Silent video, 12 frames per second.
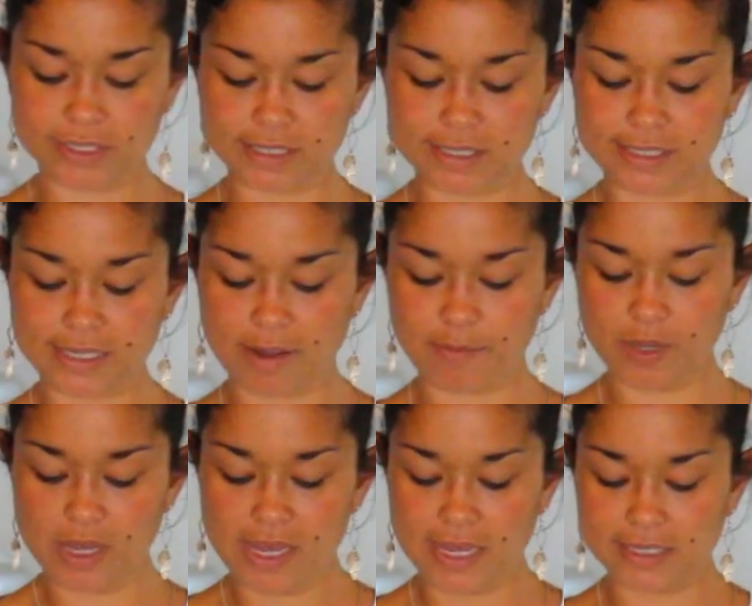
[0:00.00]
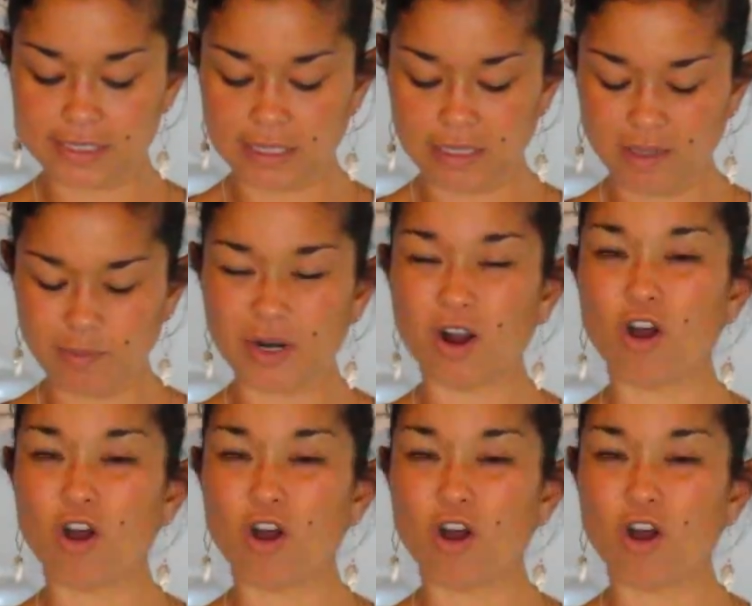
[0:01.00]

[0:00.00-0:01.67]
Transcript: as the stem is a little bit